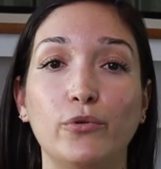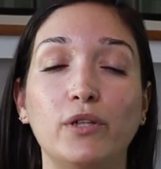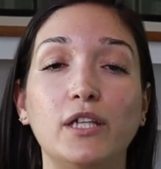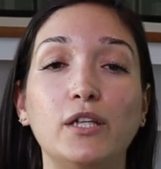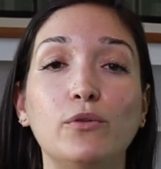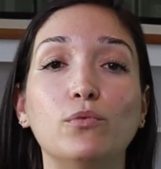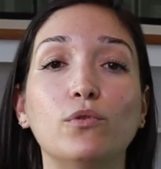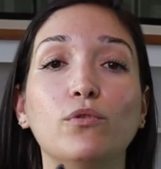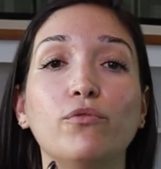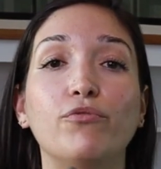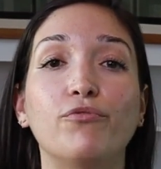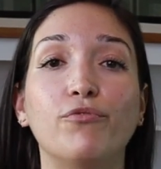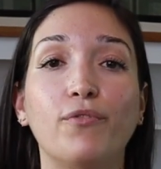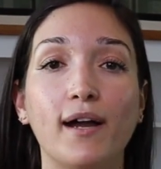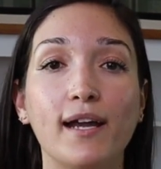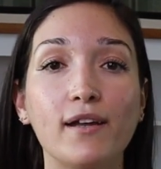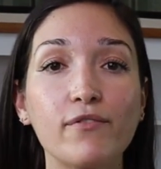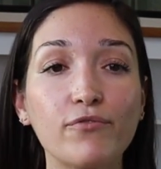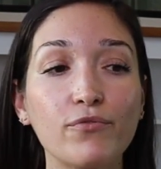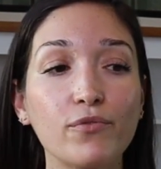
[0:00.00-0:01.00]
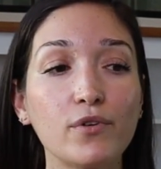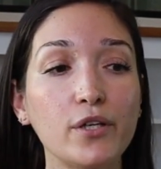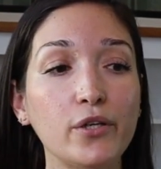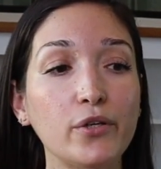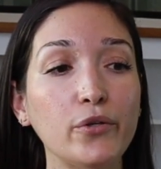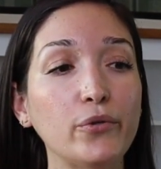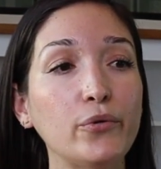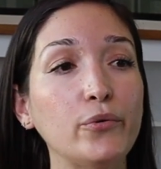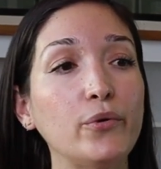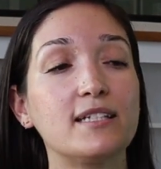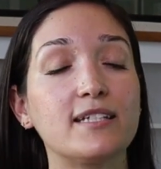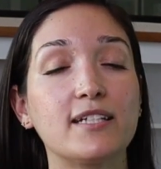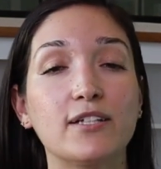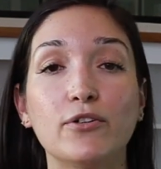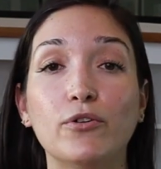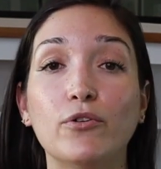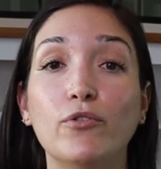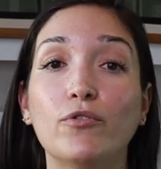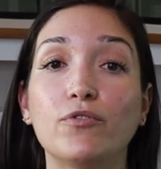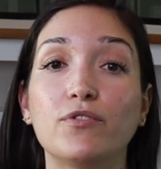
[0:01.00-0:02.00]
He will fight for you
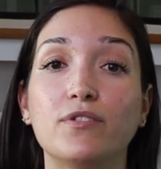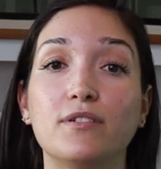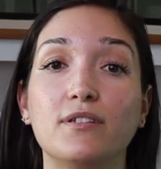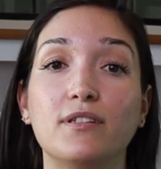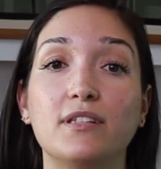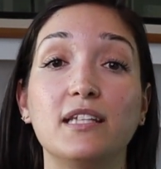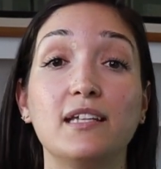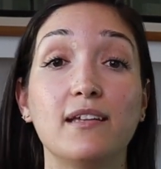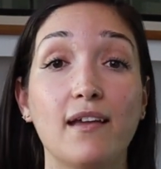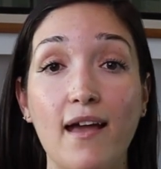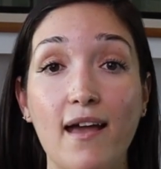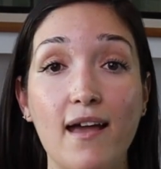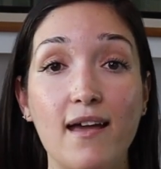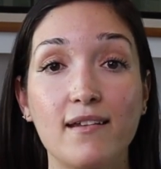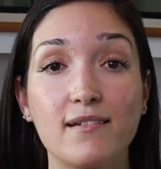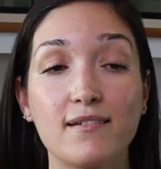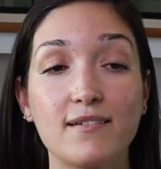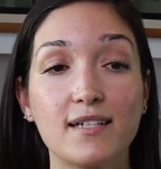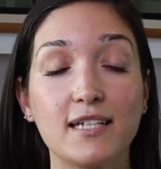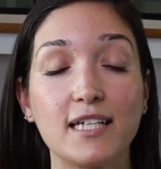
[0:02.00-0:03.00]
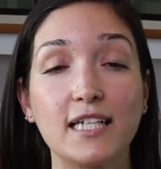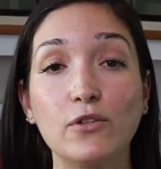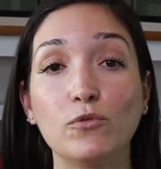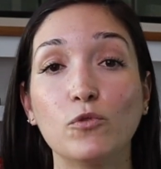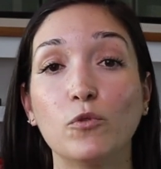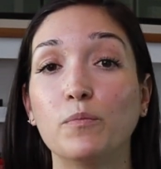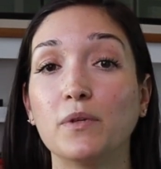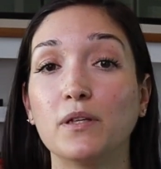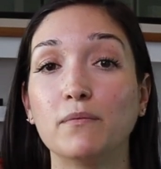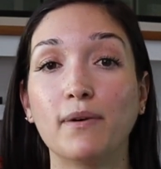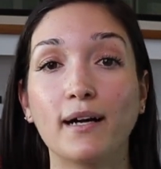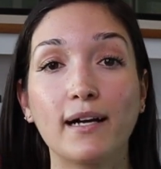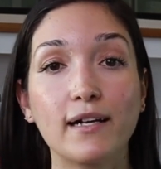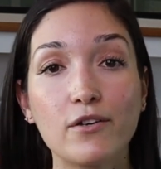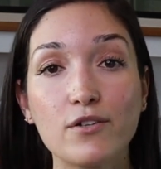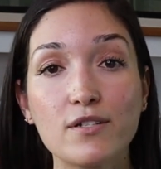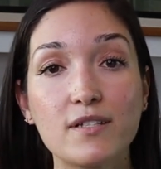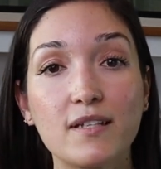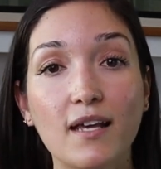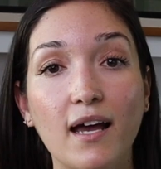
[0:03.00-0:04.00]
till the end. He will be by
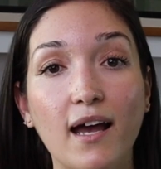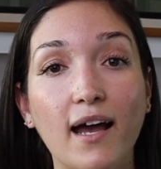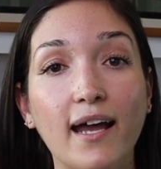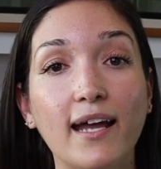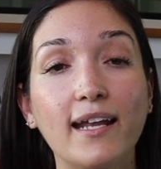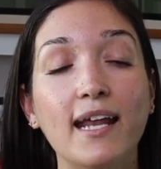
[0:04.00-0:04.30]
your side.